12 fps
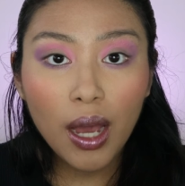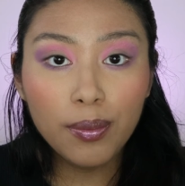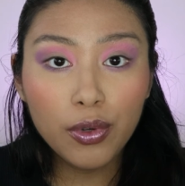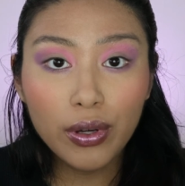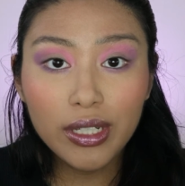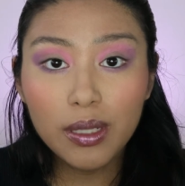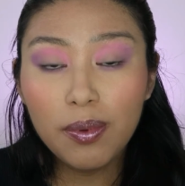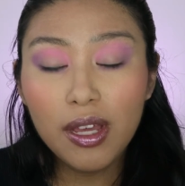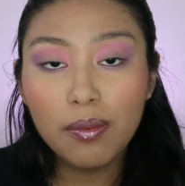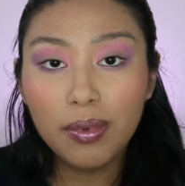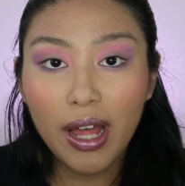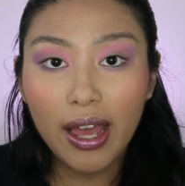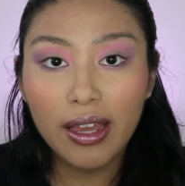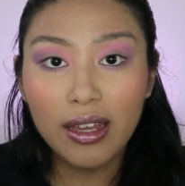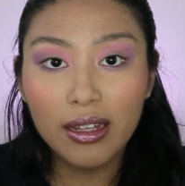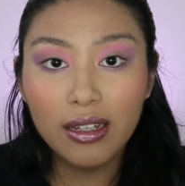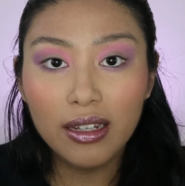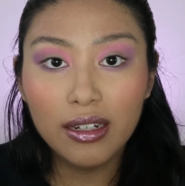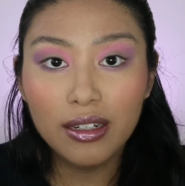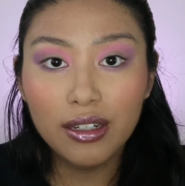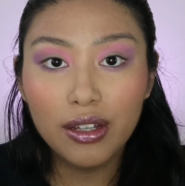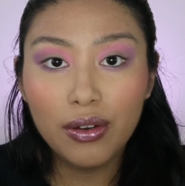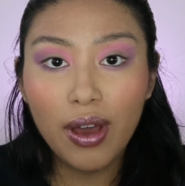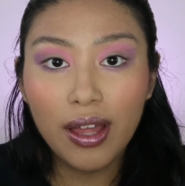I'm going to be applying a glitter
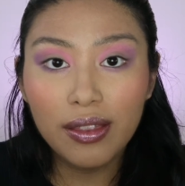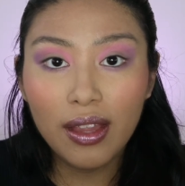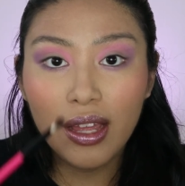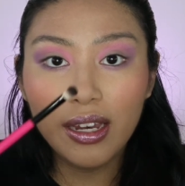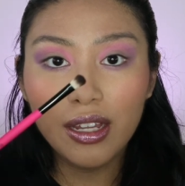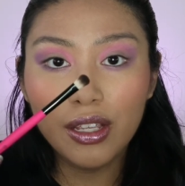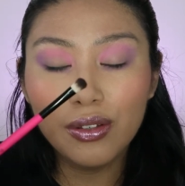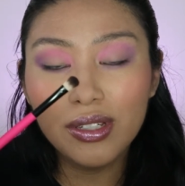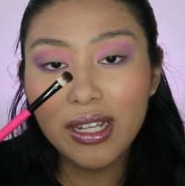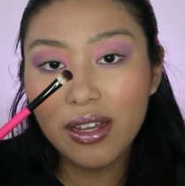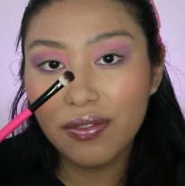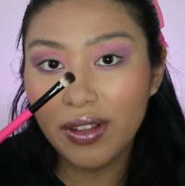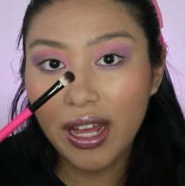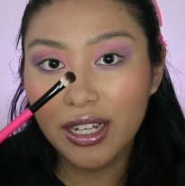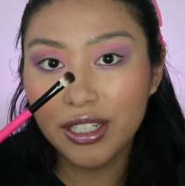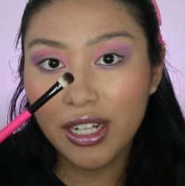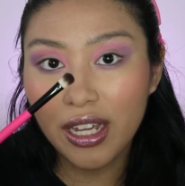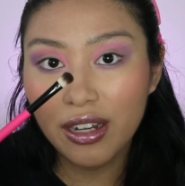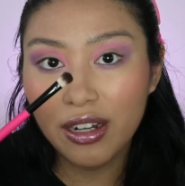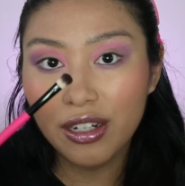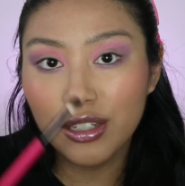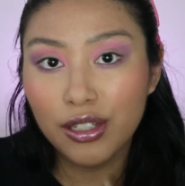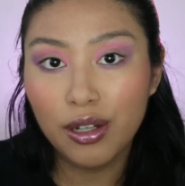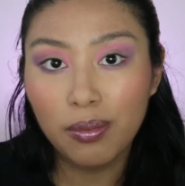glue and then using a flat
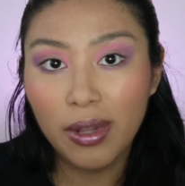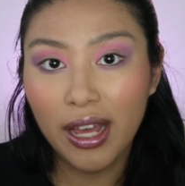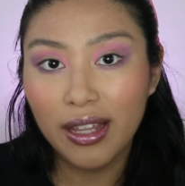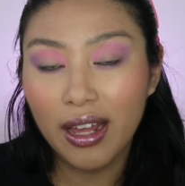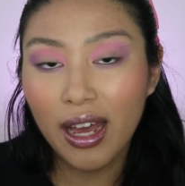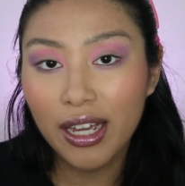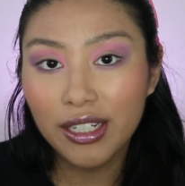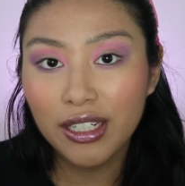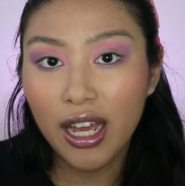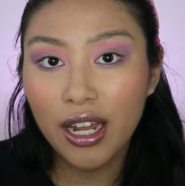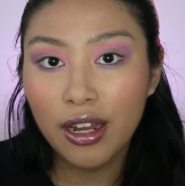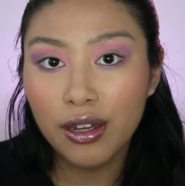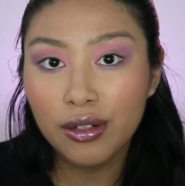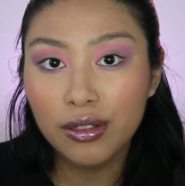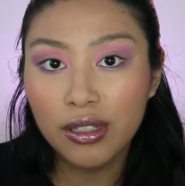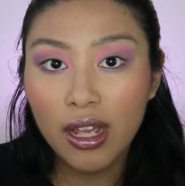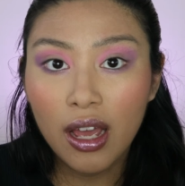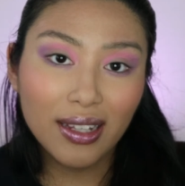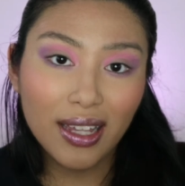shader to apply the eyeshadows,